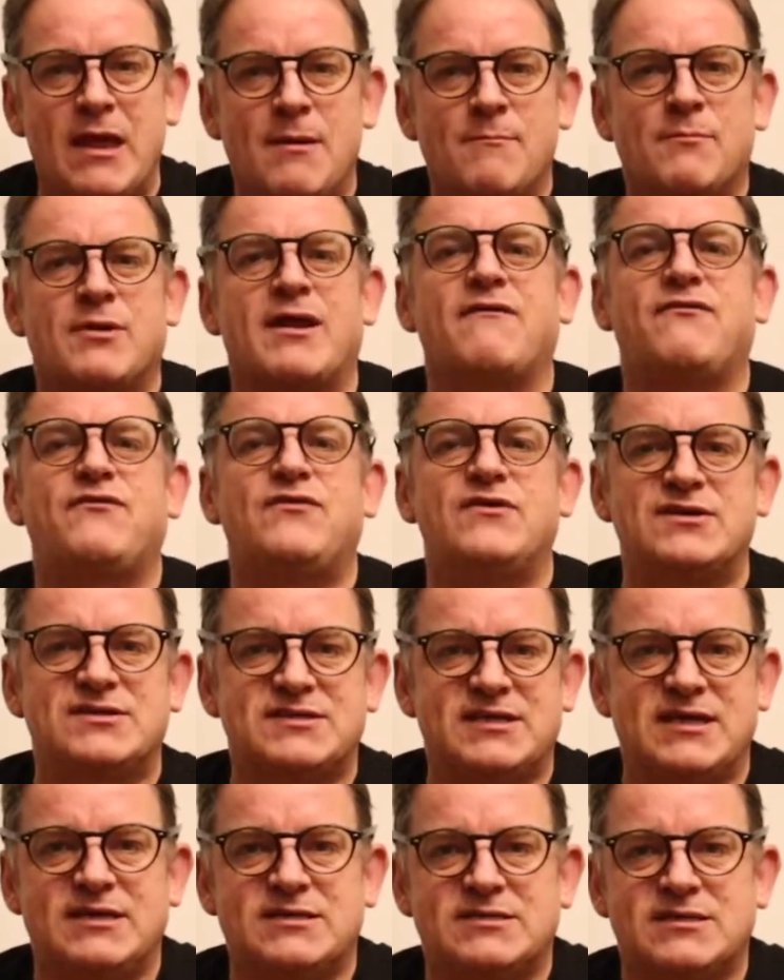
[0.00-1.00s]
But our first
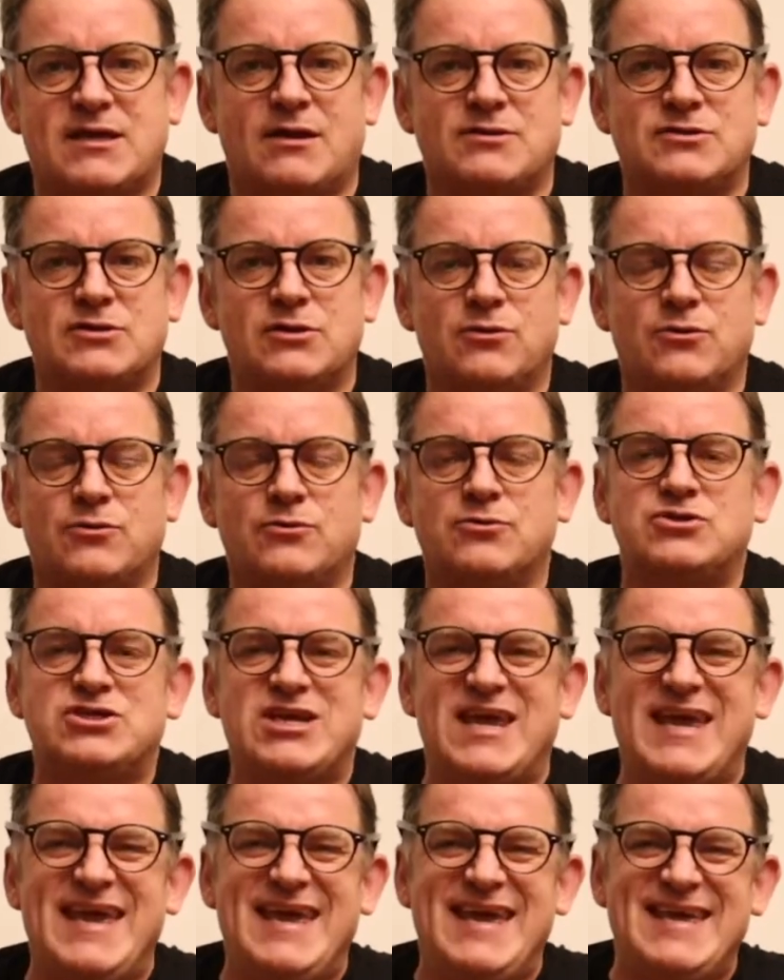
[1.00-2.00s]
Kickstarter launch
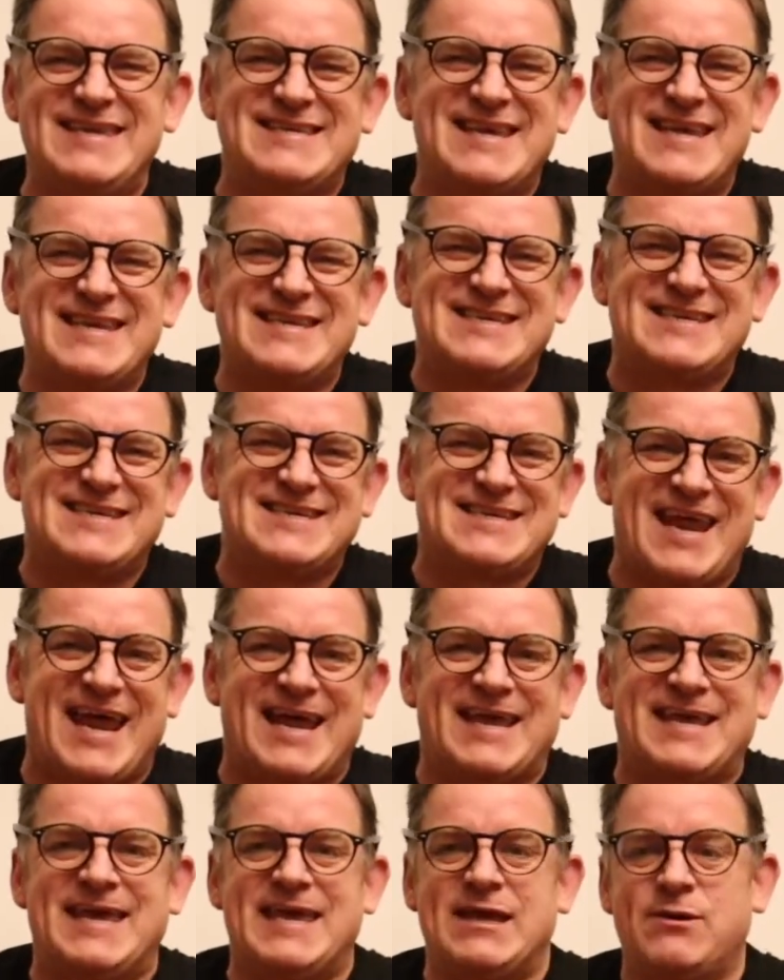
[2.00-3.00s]
is
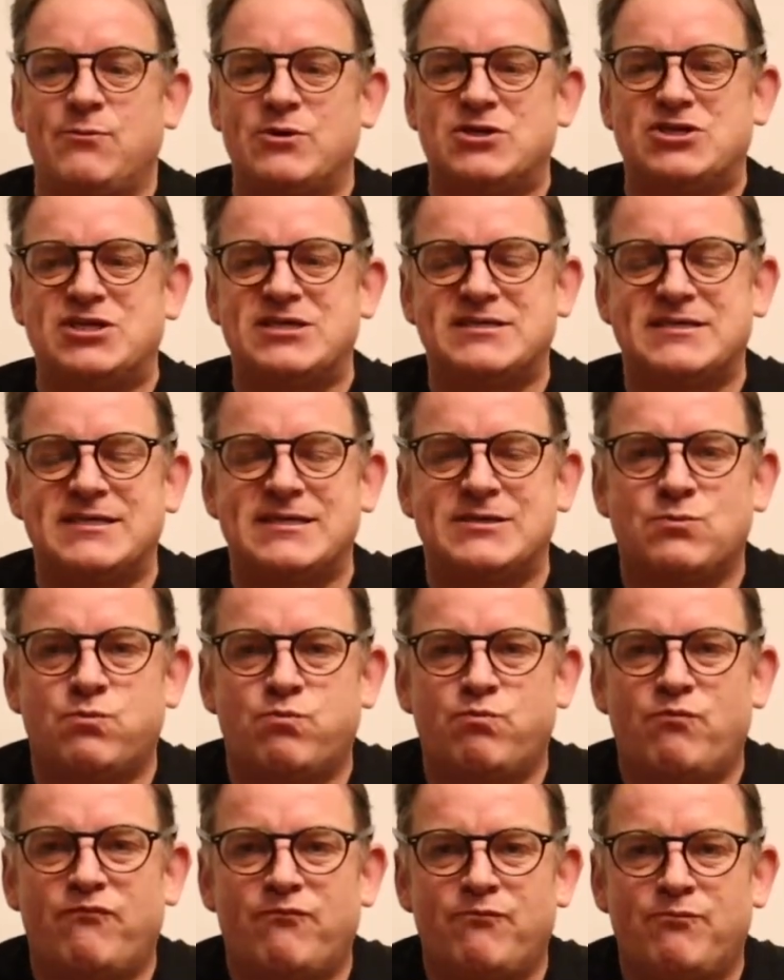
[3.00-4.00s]
Stacky, which is this
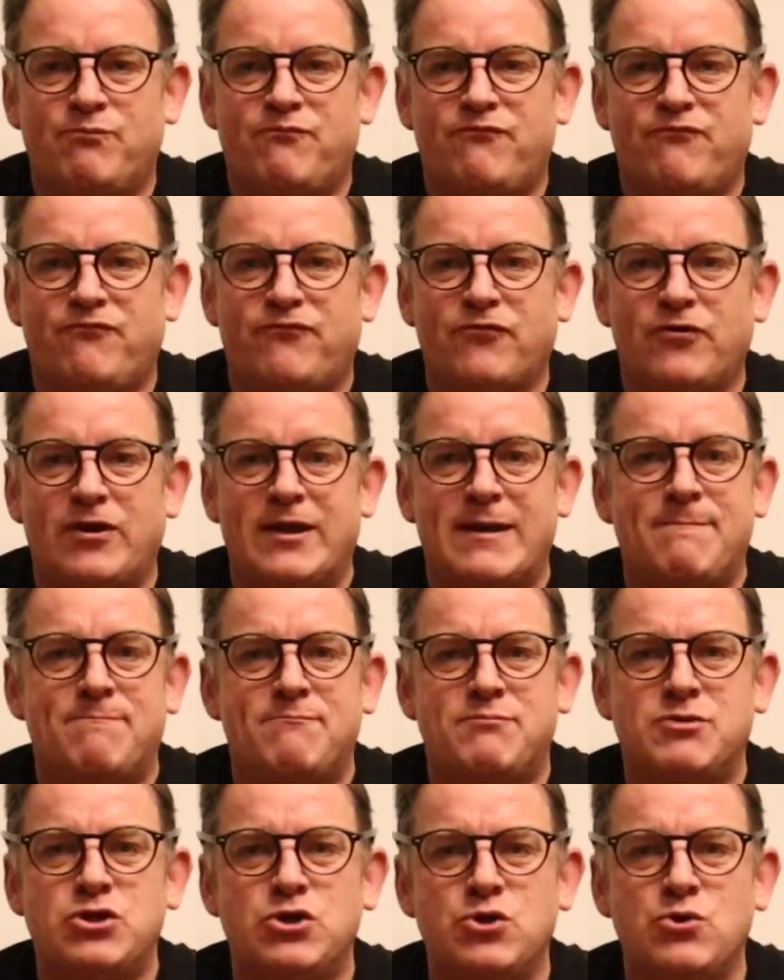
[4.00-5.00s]
fully
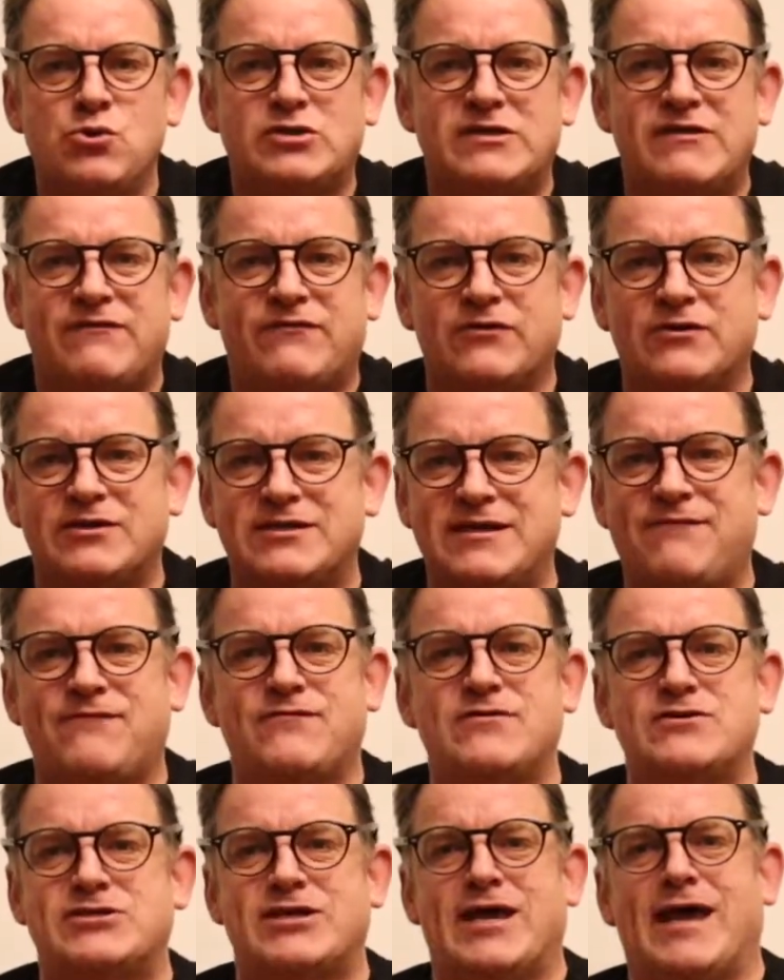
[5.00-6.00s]
beautiful,
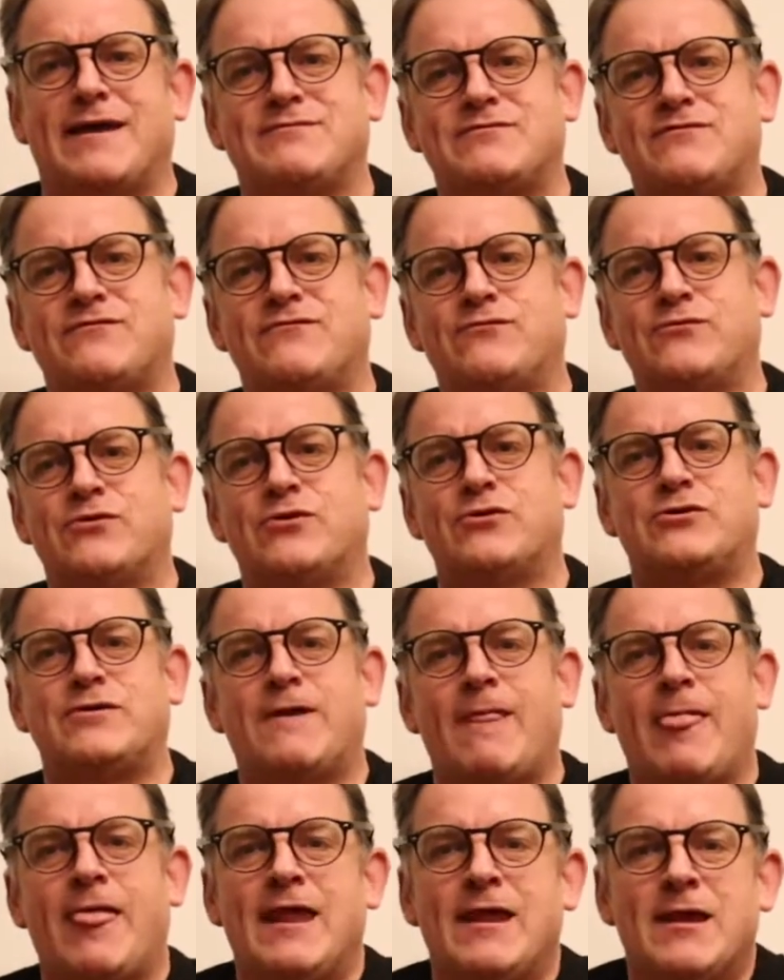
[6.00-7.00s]
different types of wood,
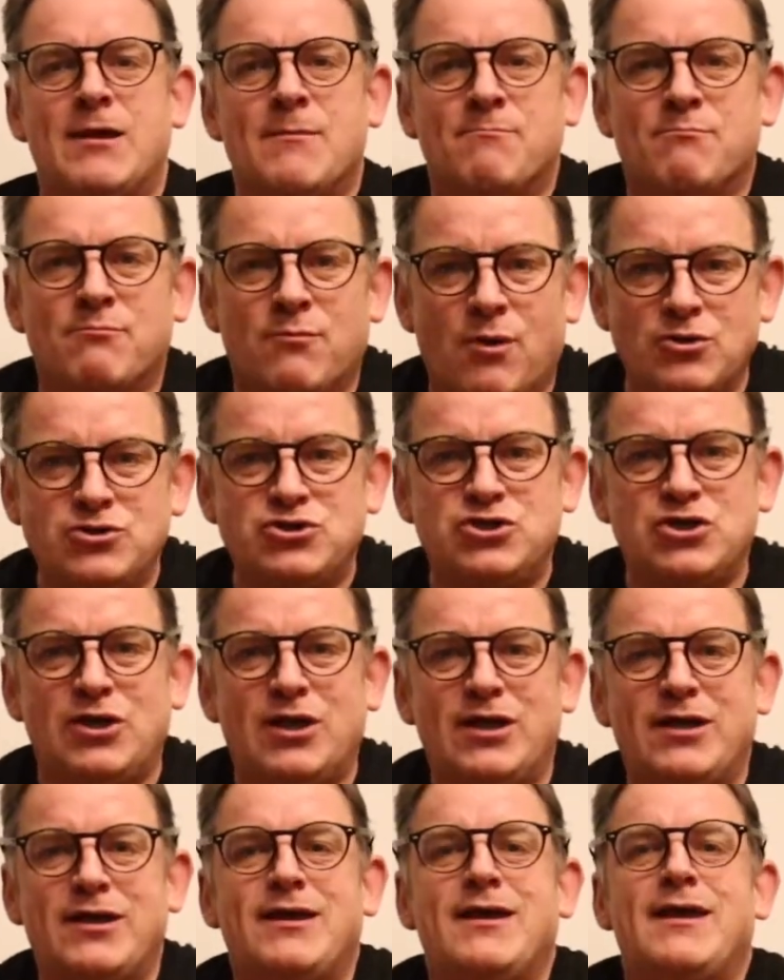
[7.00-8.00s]

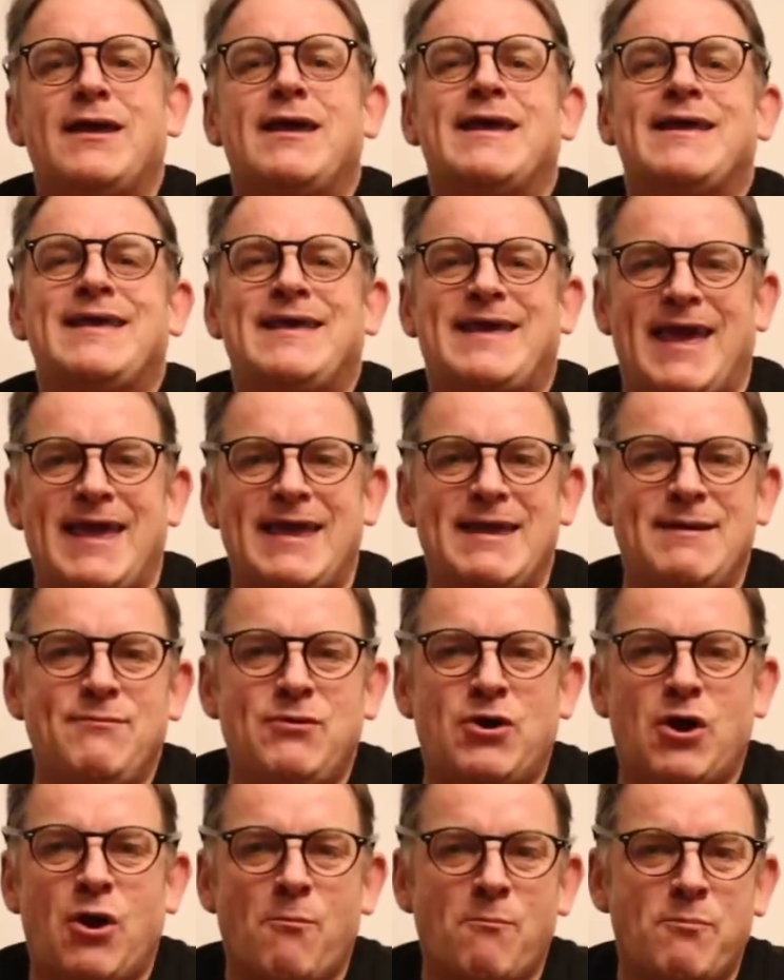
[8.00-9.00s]
modular game
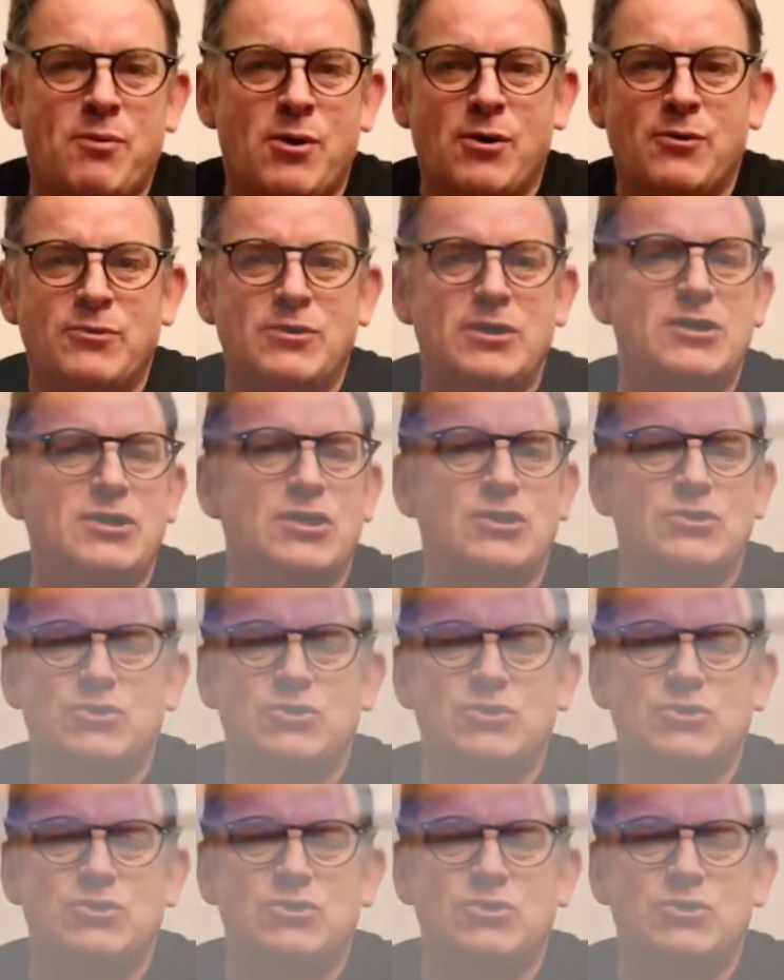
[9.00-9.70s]
component and